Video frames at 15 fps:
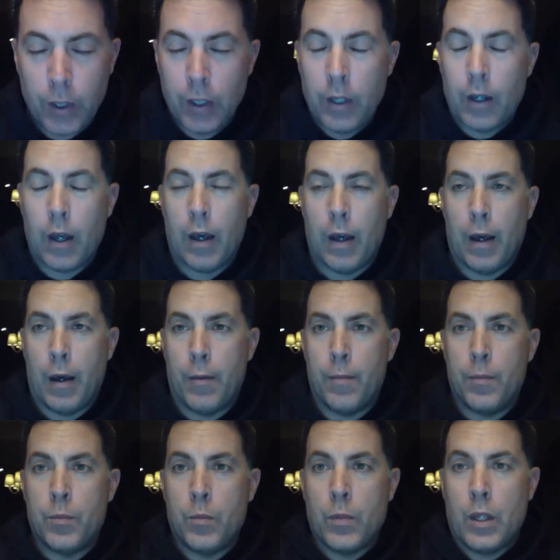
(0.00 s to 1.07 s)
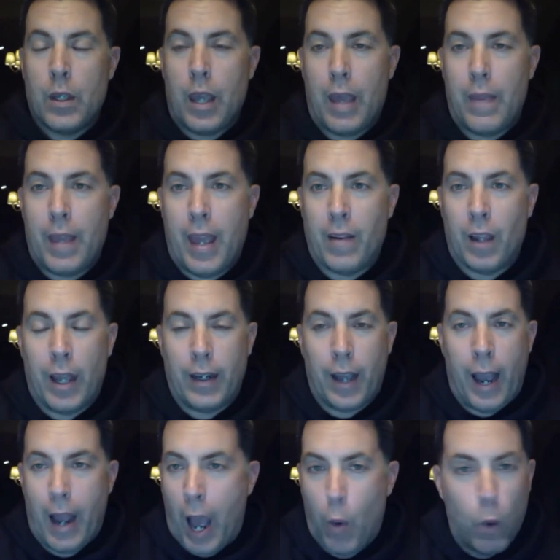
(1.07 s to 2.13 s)
Um, and then like
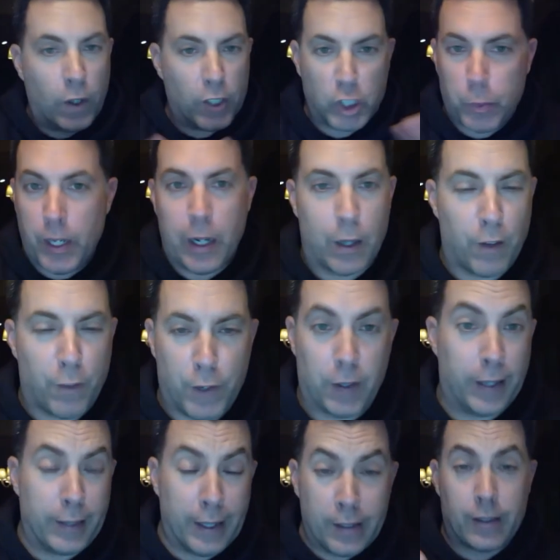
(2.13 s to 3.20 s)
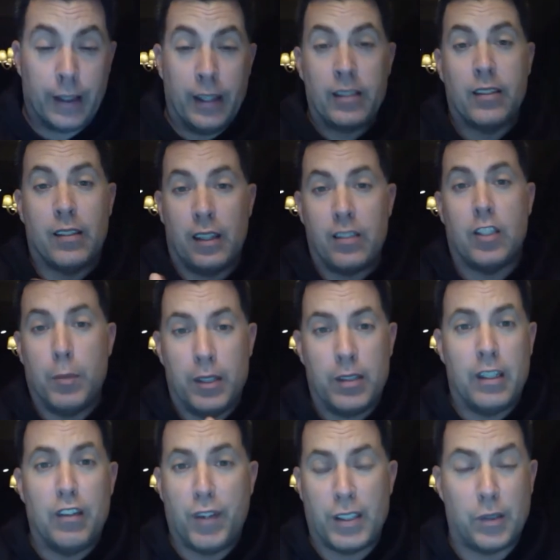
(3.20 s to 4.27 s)
I, I want speed on the field. Like this this
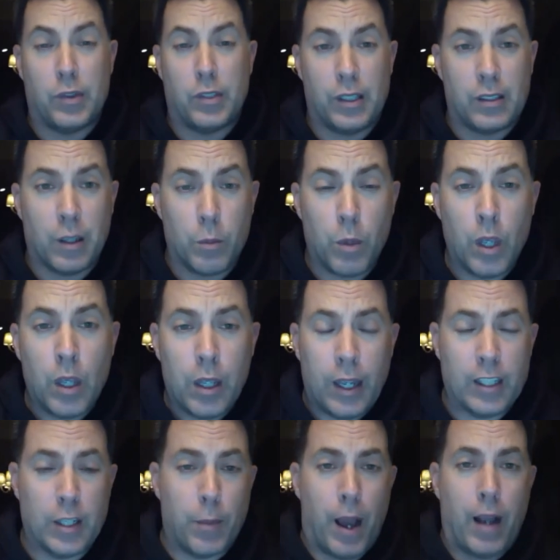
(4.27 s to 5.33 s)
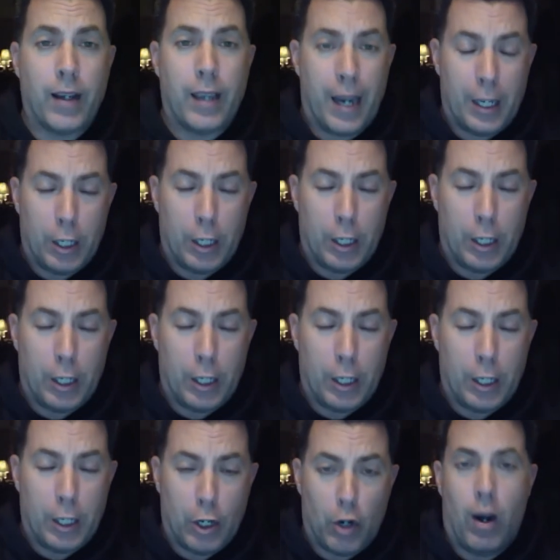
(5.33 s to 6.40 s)
system, this defensive system is about getting
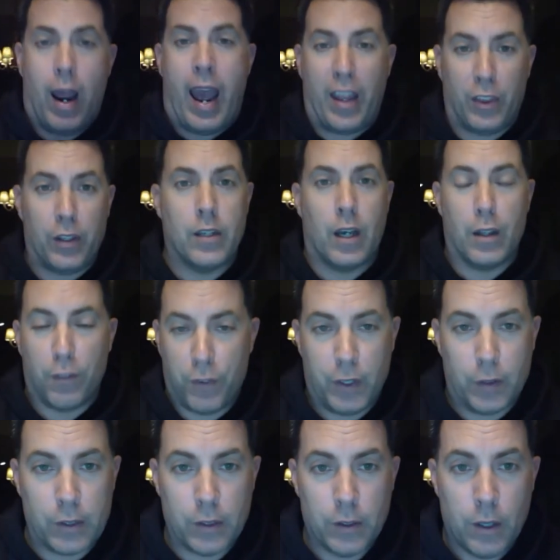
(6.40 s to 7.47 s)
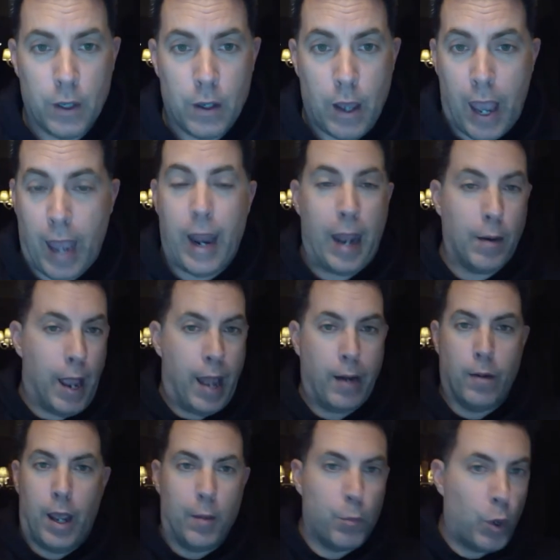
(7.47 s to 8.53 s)
your athletes on the field and and
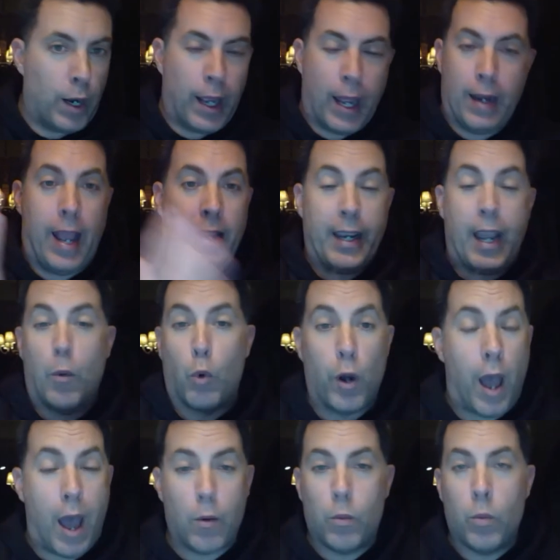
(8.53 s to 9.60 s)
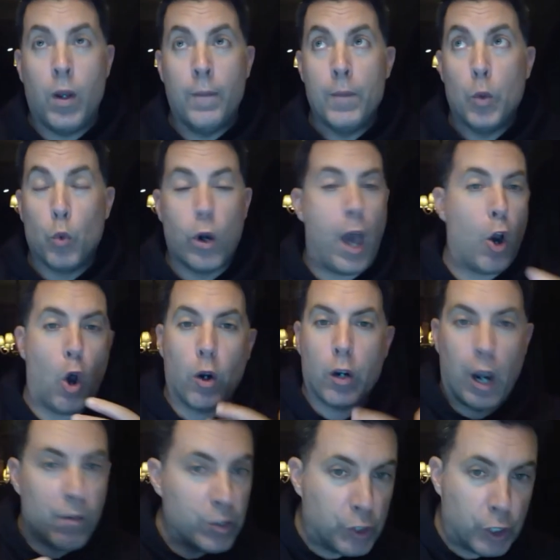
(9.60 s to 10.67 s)
and and bring and and again we're not we're
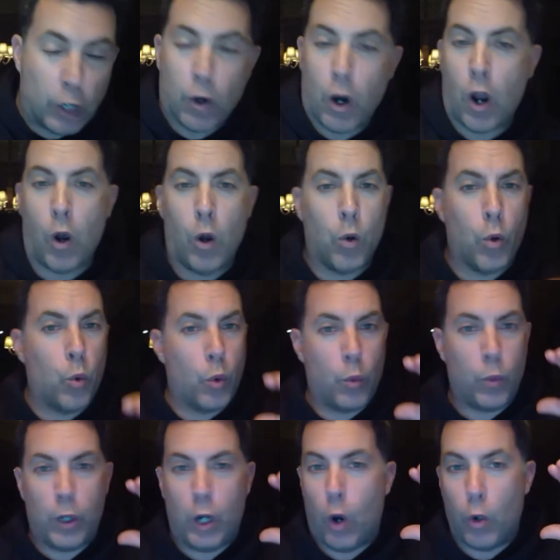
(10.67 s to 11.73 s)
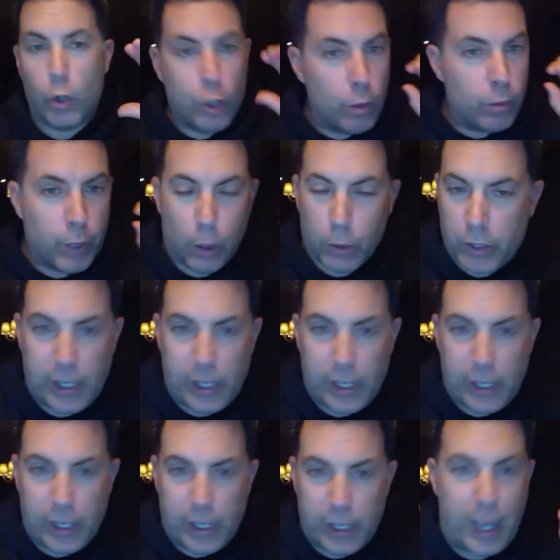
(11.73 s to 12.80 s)
not all cover zero we're, you know you know
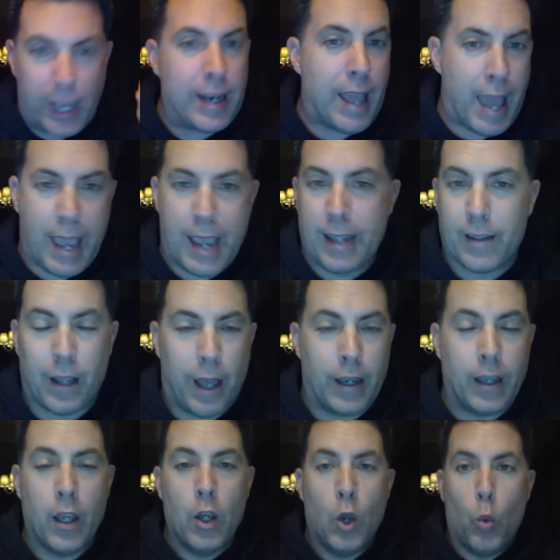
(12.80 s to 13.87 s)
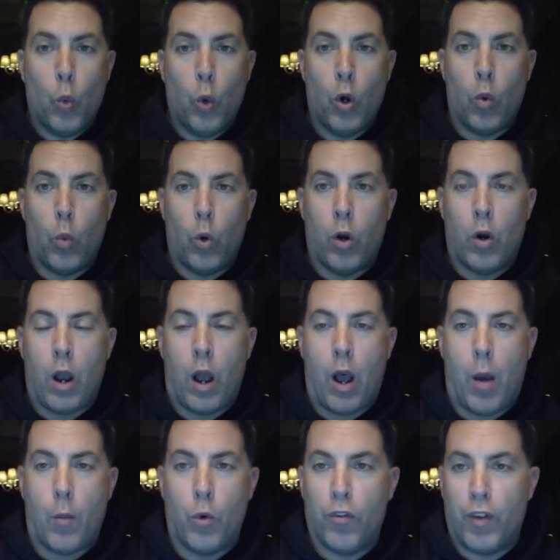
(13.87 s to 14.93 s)
send eight like we're we're
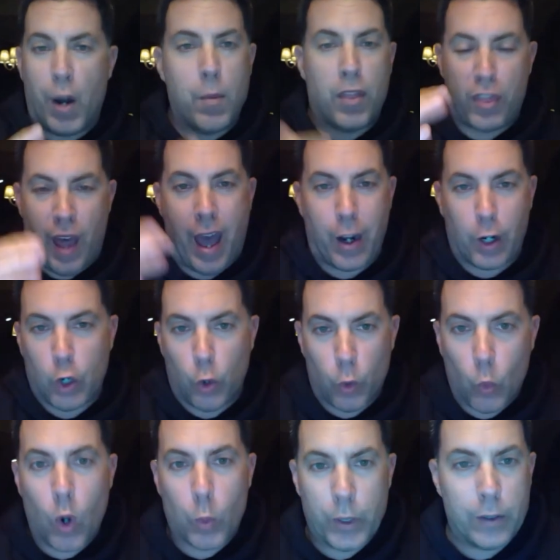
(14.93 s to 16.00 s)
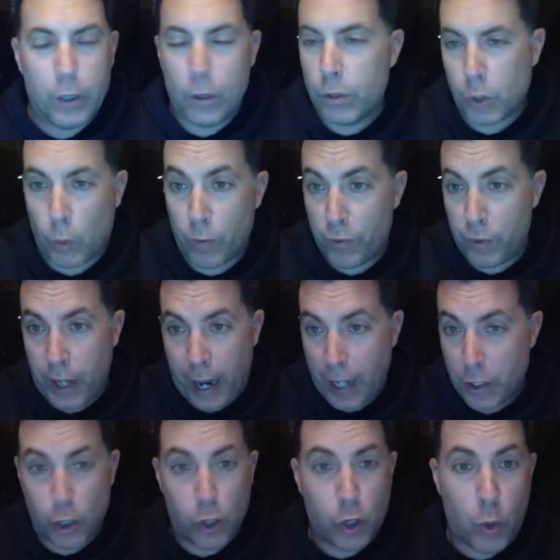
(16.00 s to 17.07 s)
um, we're very methodical in what we do. So
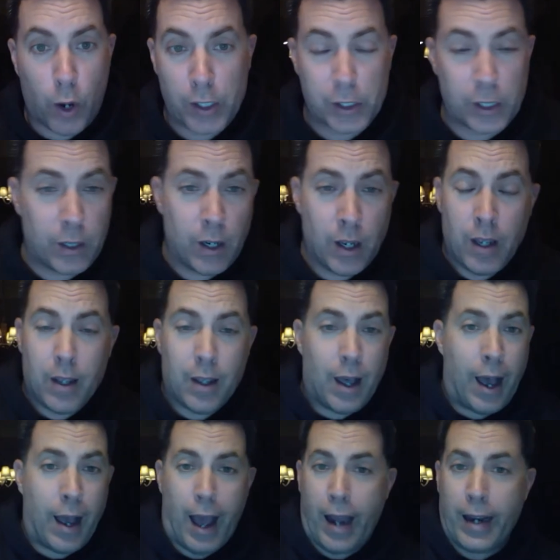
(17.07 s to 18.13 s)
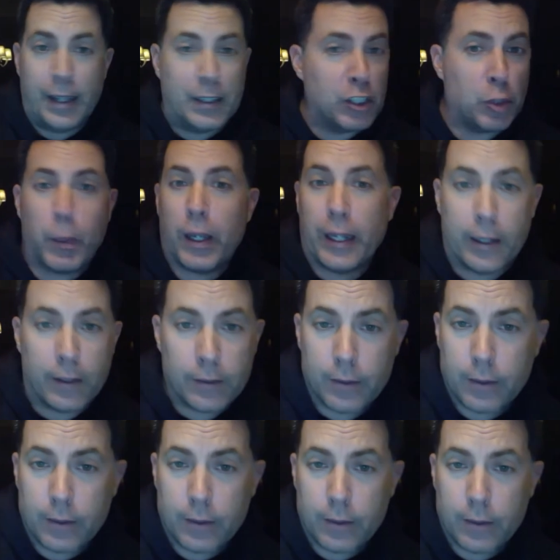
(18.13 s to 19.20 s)
to answer your question, I, I need
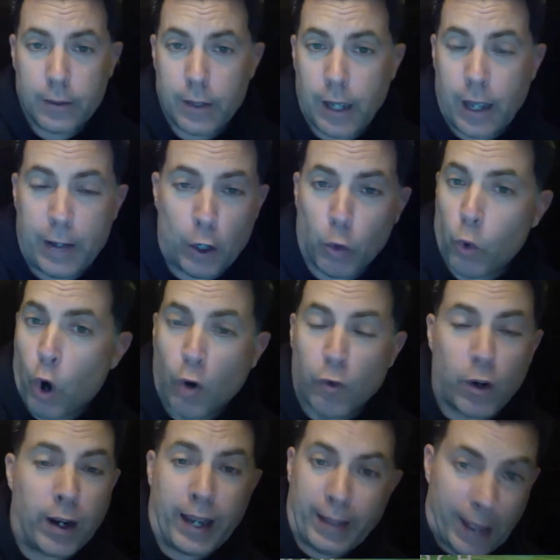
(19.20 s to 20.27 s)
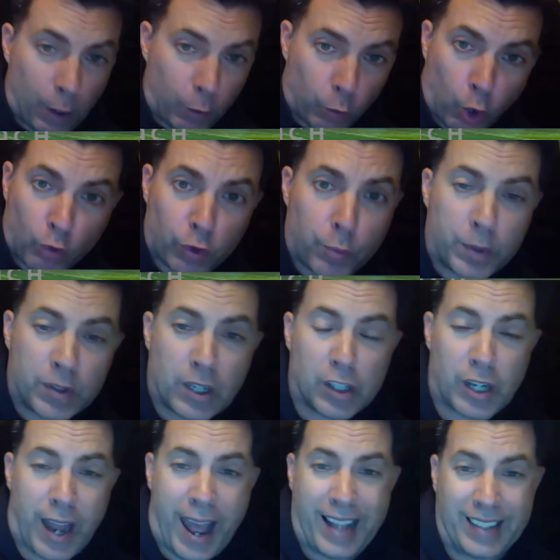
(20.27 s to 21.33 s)
speed. And your rover again, that rover
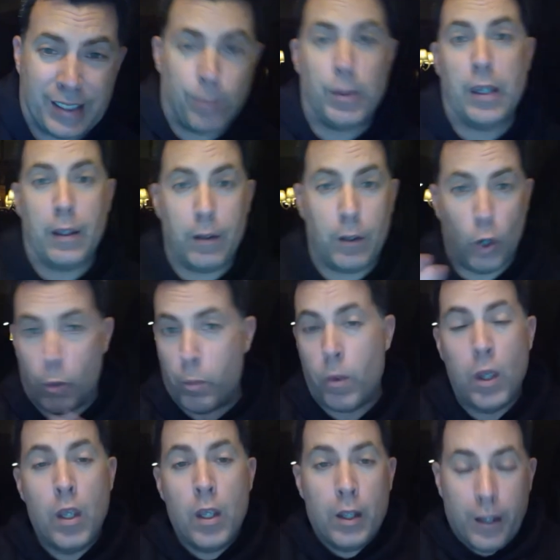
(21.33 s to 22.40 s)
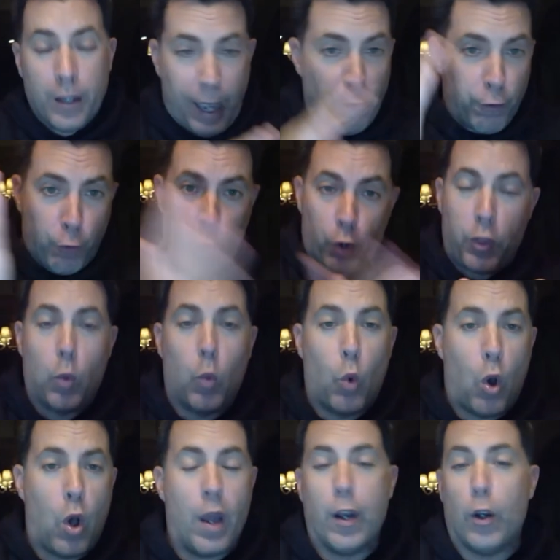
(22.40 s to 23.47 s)
position has to be your again
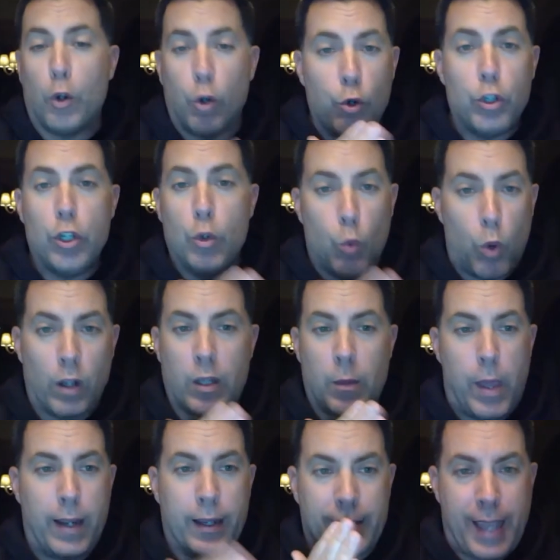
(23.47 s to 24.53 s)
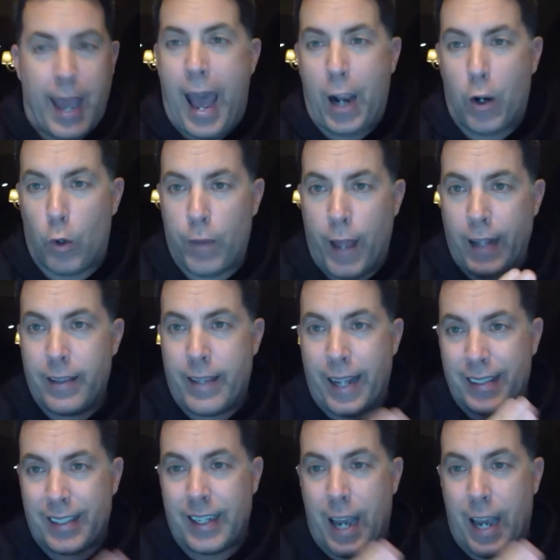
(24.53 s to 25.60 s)
fourth and one. Who do you want to make a tackle?
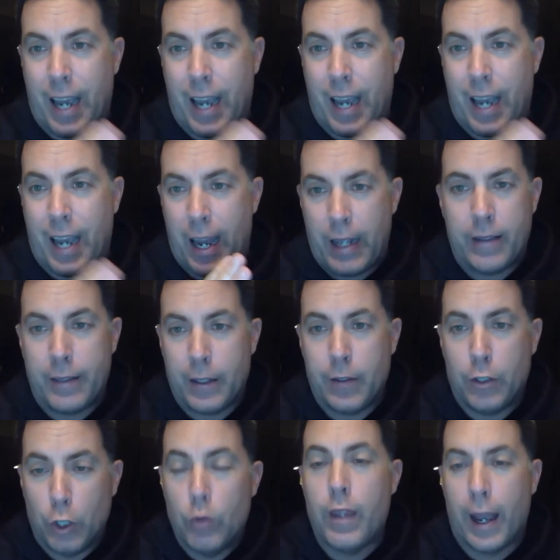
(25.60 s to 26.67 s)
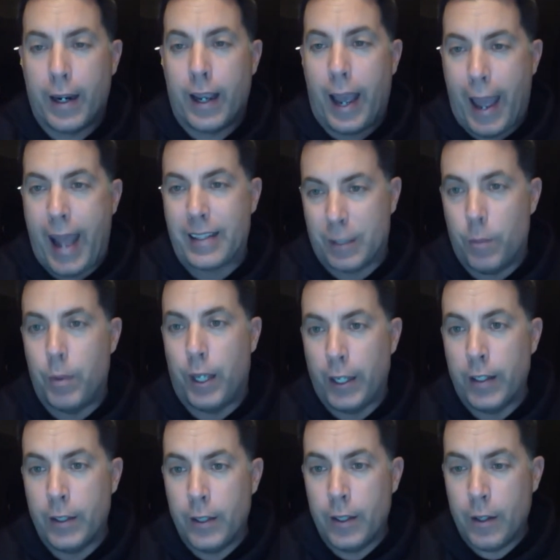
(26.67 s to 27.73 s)
That that's the kind of dude that guy has to be.